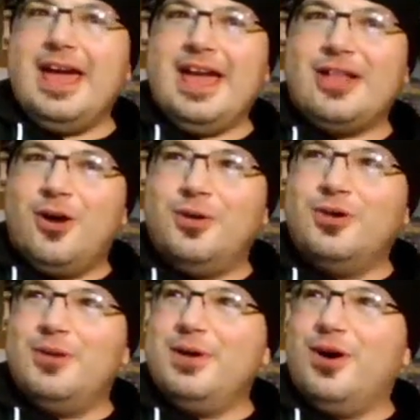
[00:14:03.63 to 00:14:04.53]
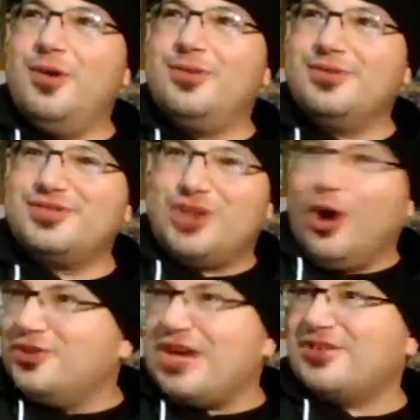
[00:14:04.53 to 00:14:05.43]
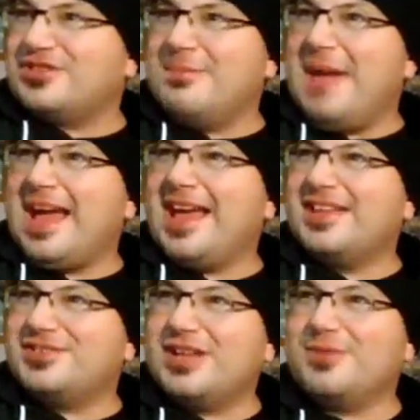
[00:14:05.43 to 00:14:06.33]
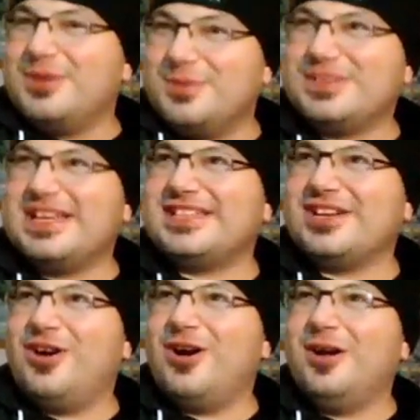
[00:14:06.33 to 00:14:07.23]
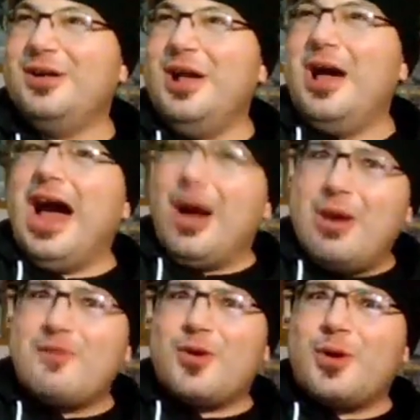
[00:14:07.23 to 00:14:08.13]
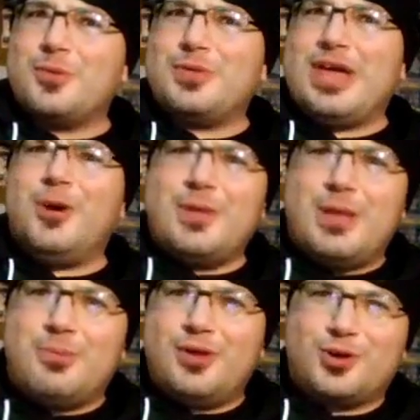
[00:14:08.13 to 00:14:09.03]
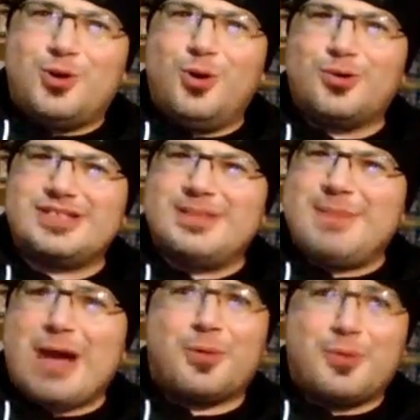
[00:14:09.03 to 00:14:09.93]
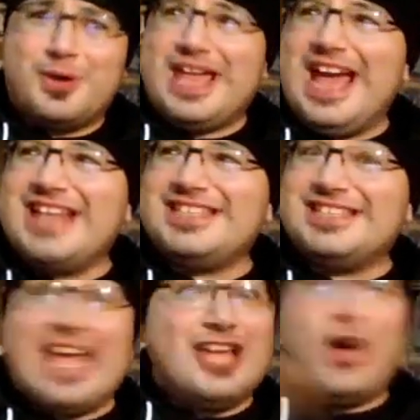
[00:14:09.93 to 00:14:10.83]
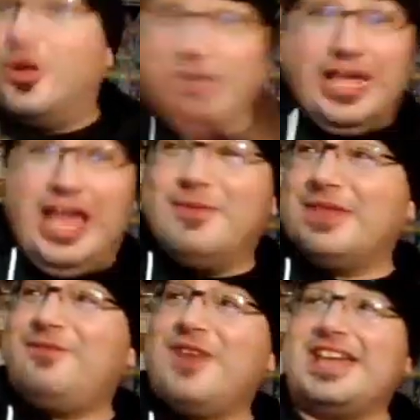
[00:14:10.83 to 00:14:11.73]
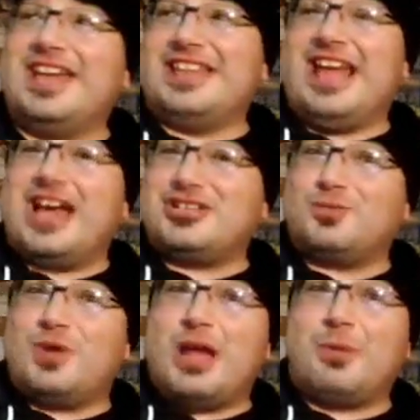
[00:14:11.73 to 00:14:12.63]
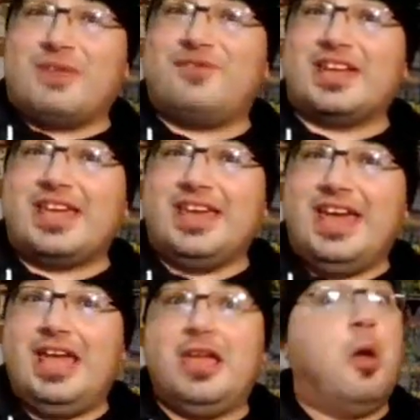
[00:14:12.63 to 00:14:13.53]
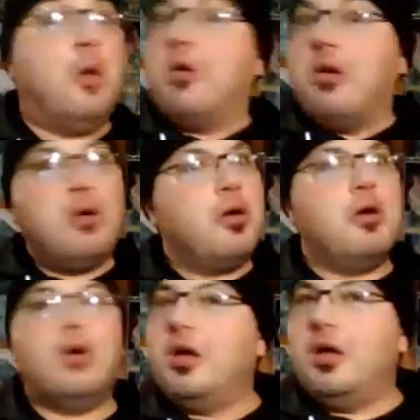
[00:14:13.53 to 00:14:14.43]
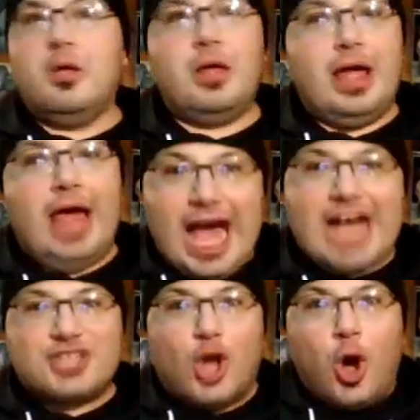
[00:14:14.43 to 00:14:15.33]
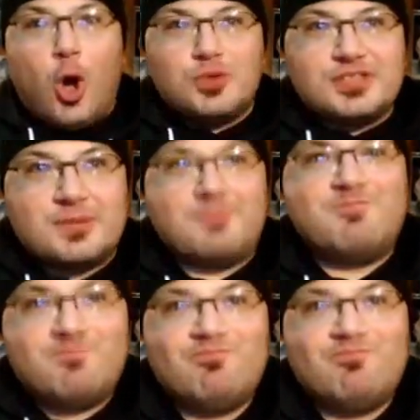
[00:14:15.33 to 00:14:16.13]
And, oh, lo and behold, those carjackers come back again and try to repossess the car. However, they open up one of the coolers in the back where one of the heads is, they all leave with they actually run out with the fucking key. Assholes!